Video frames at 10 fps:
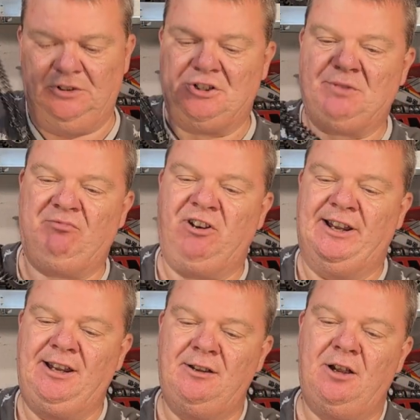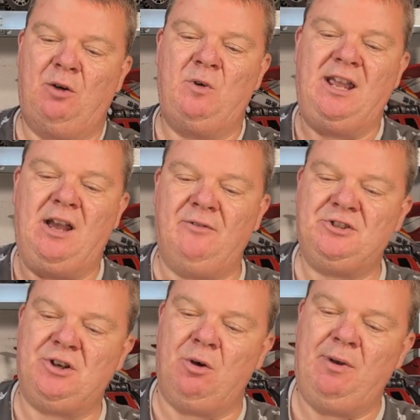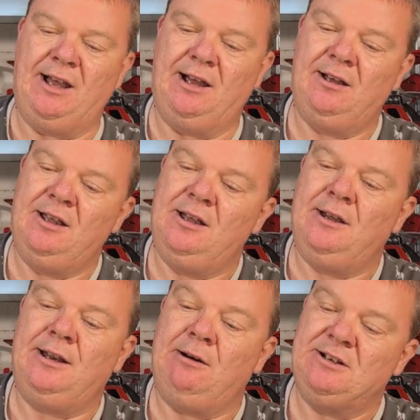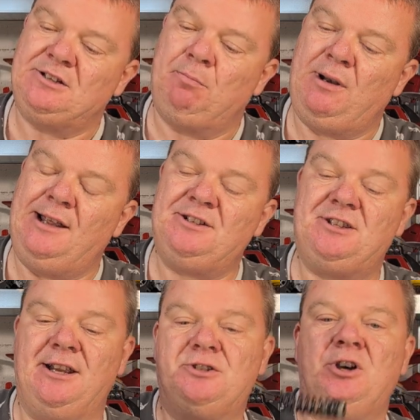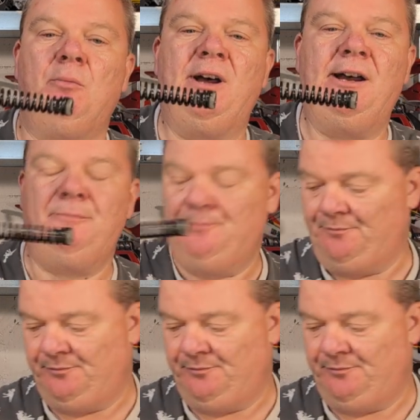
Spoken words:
a spring, and we have a top hat. Now it's a plastic top hat.